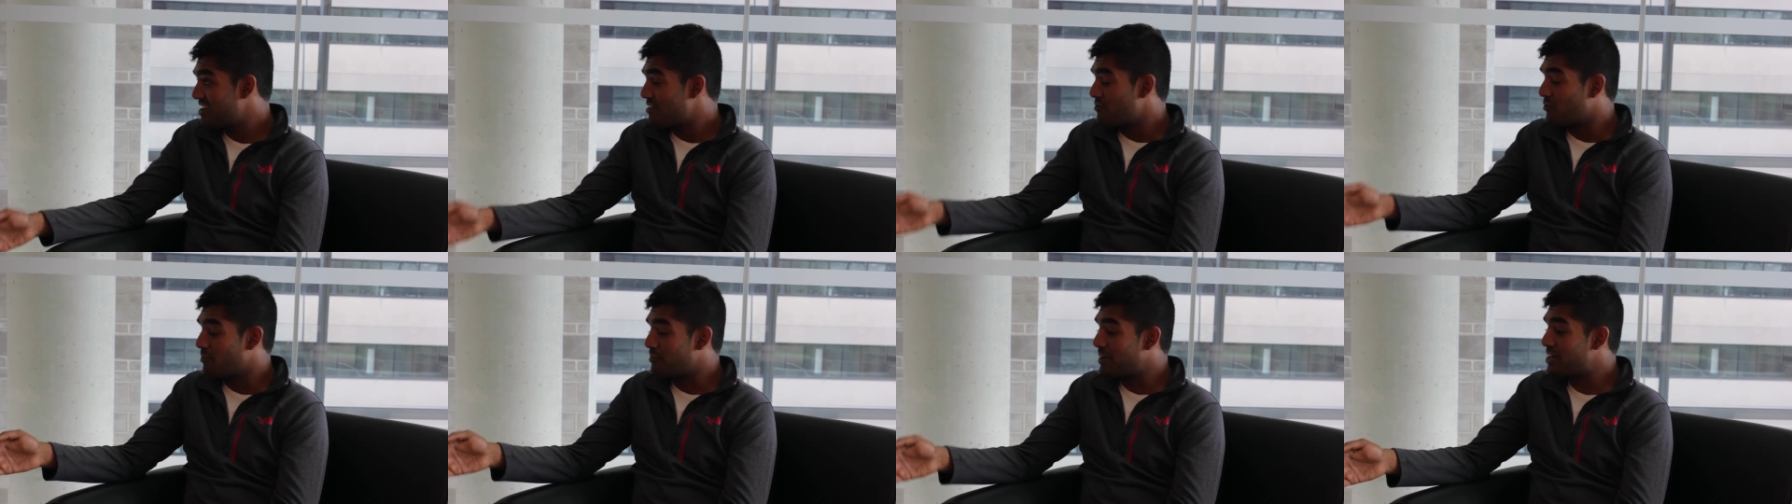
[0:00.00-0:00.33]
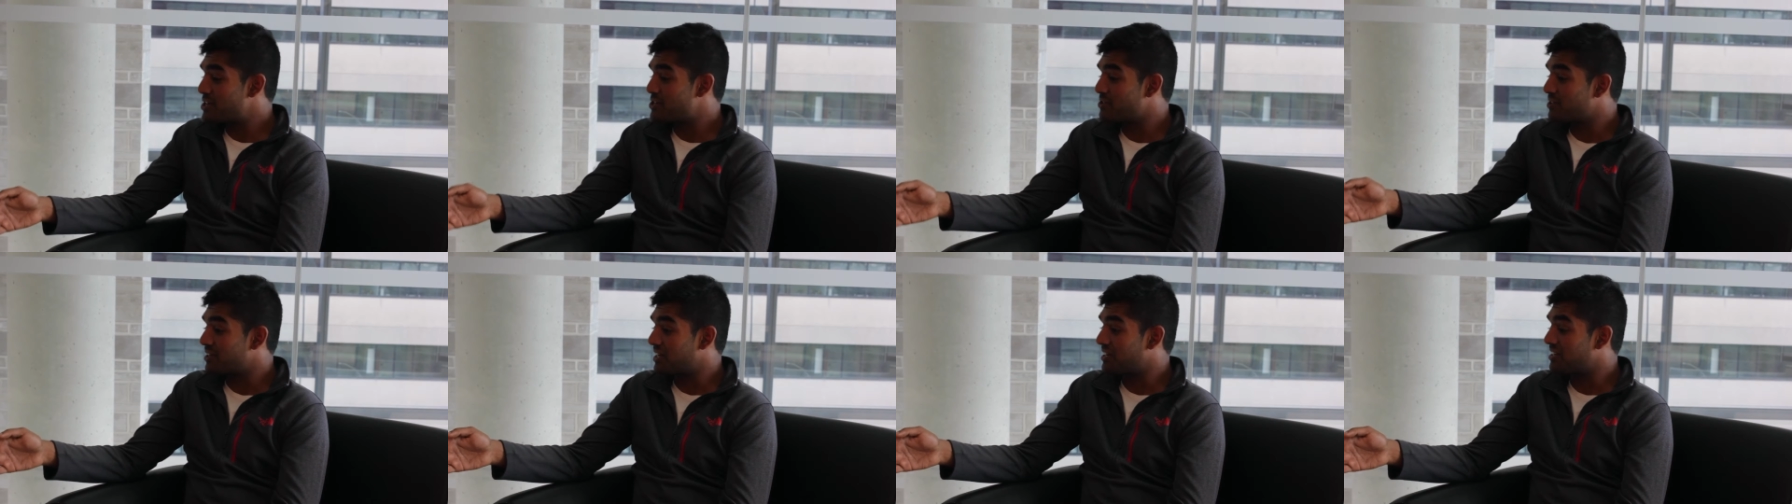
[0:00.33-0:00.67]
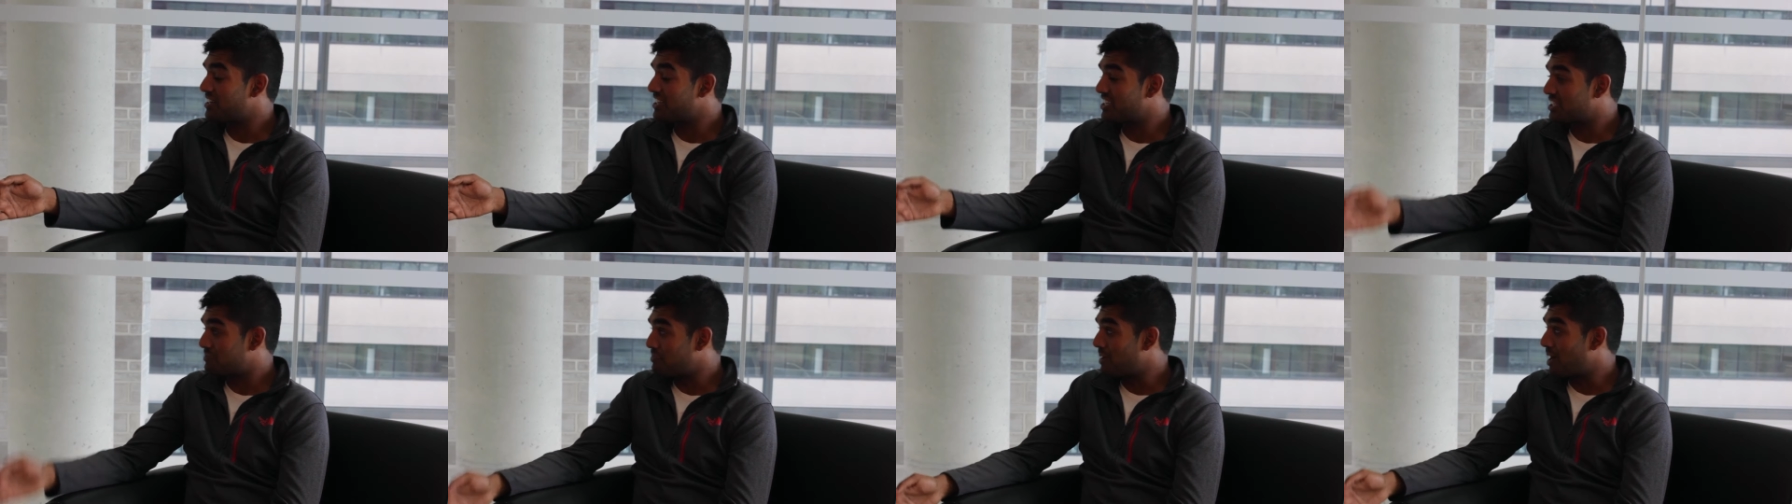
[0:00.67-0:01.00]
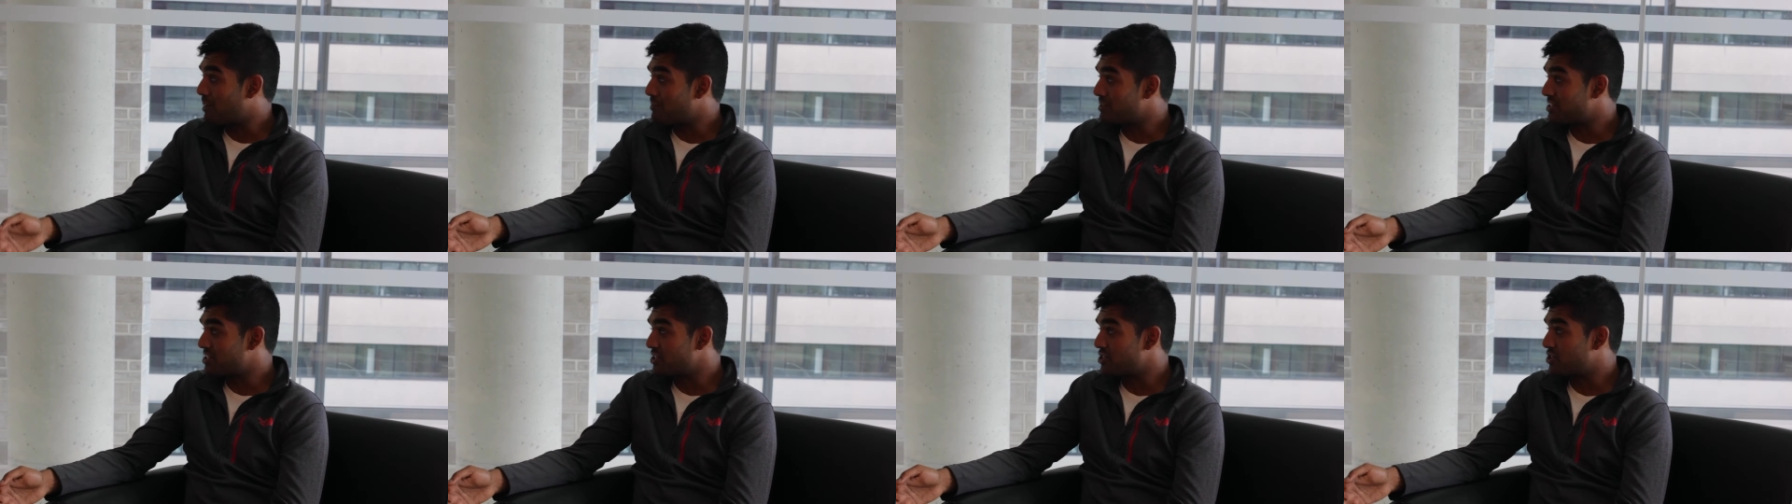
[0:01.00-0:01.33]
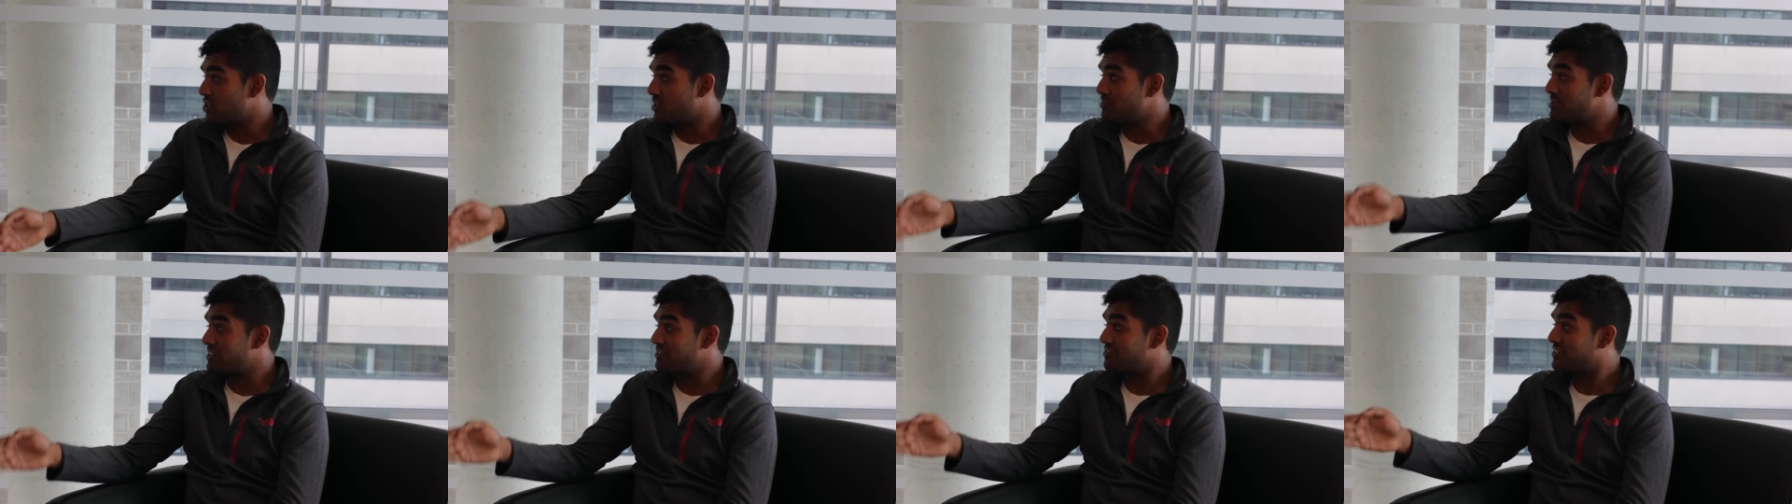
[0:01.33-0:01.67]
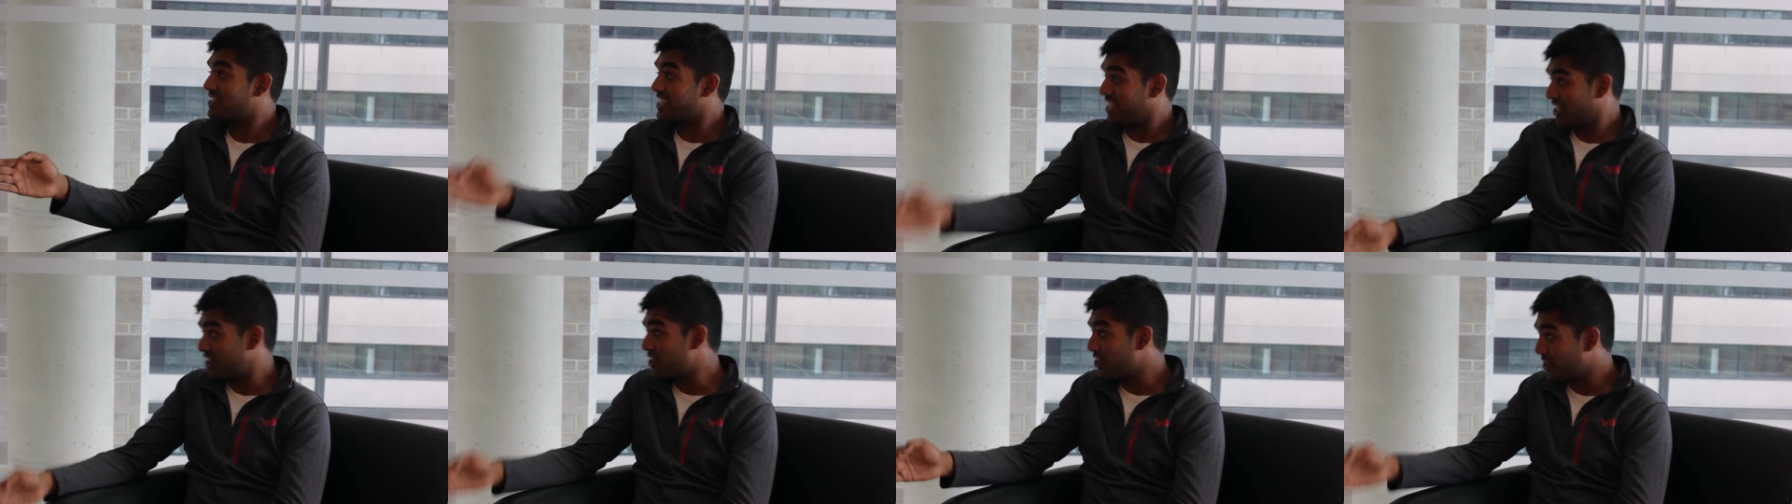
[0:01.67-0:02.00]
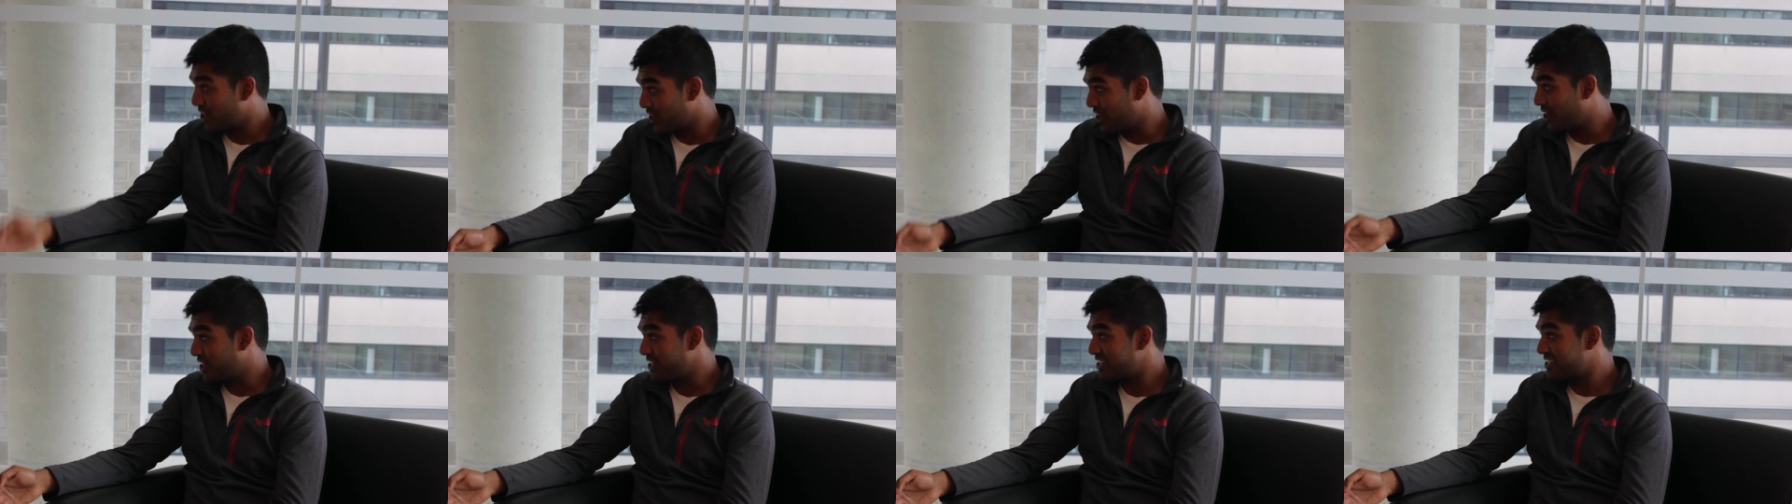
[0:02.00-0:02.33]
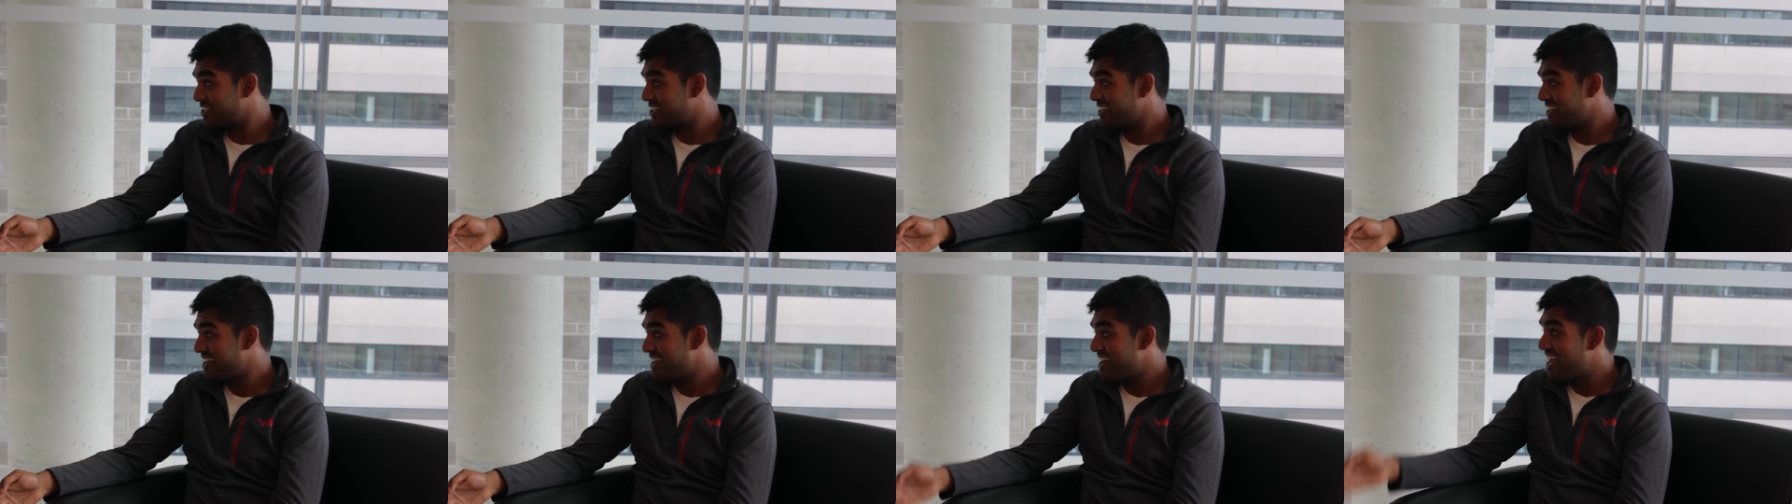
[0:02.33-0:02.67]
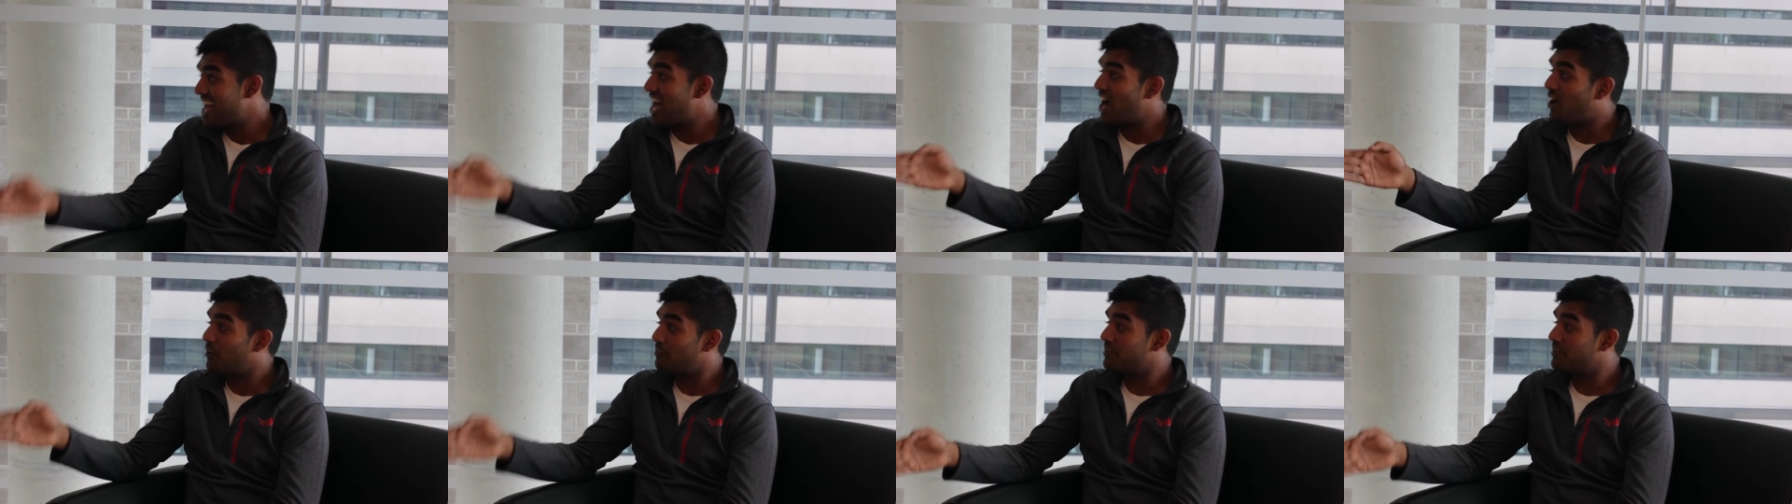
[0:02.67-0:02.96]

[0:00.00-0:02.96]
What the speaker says: We're measuring experiments in terms of kilohertz. How